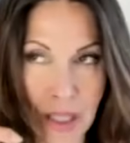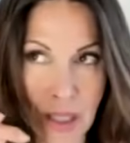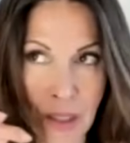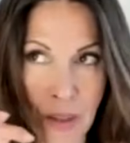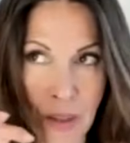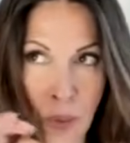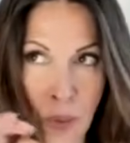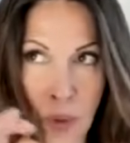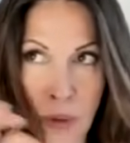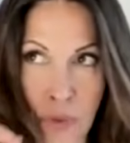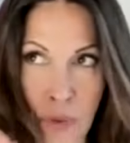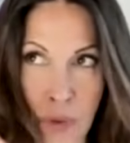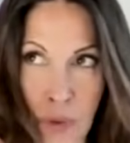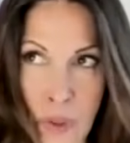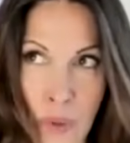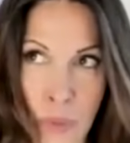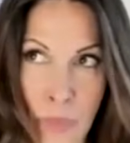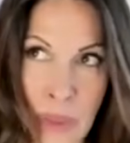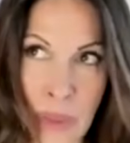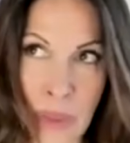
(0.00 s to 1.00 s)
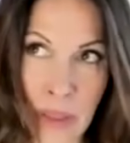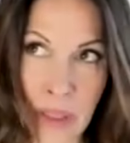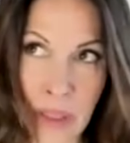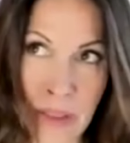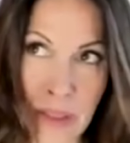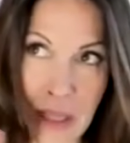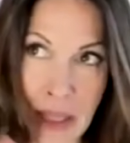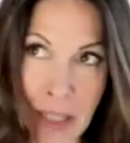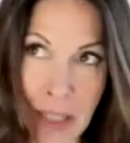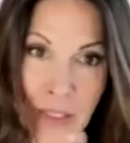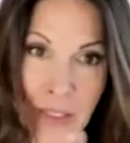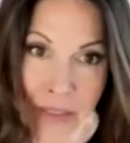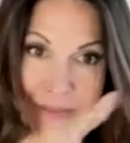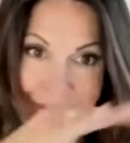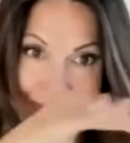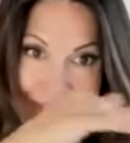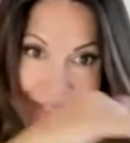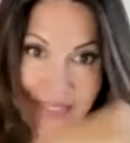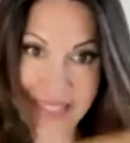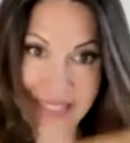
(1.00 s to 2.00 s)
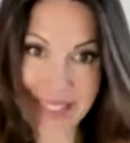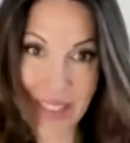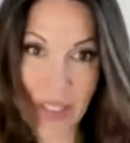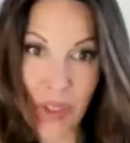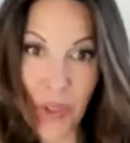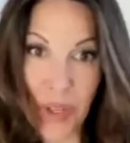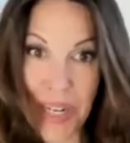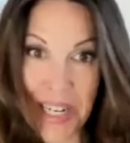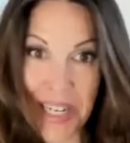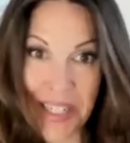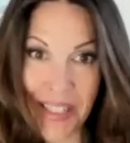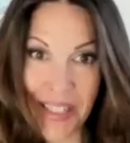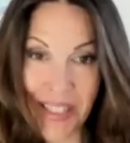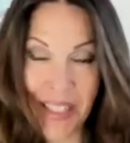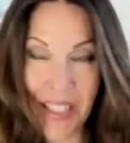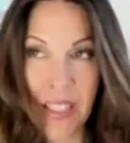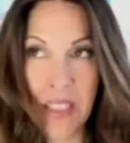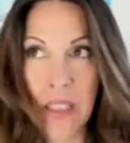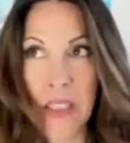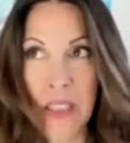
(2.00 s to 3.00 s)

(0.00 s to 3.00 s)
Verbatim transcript: in order for you to be on that train,